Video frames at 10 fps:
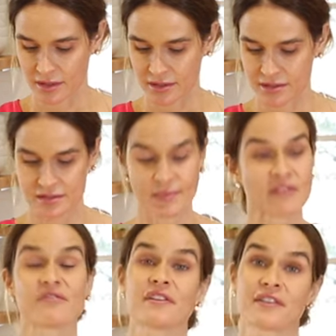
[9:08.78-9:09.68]
It's
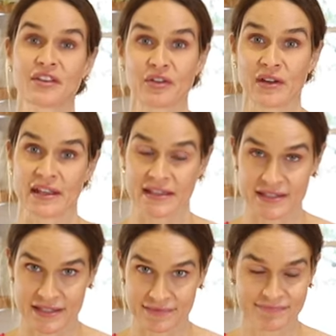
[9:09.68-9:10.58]
my fifth
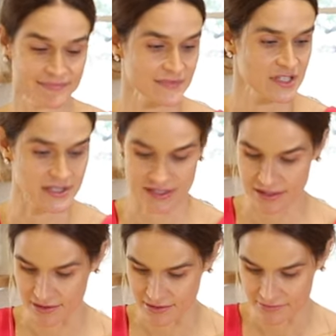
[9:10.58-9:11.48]
ingredient, just
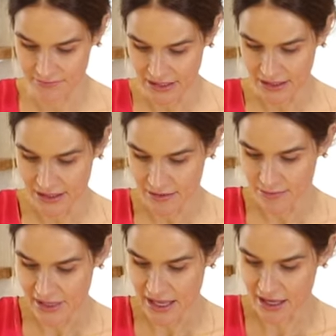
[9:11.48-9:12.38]
to
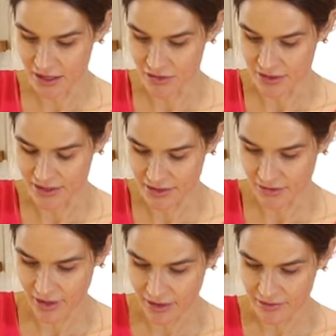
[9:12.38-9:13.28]
be accurate.
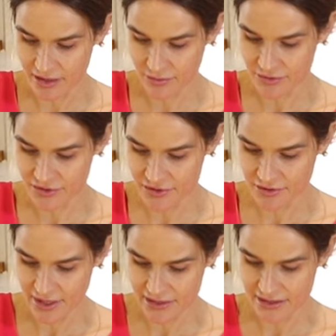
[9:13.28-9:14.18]
Okay, now we'll
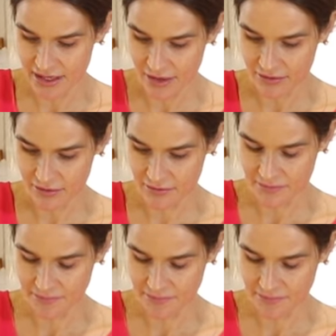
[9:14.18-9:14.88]
stir that together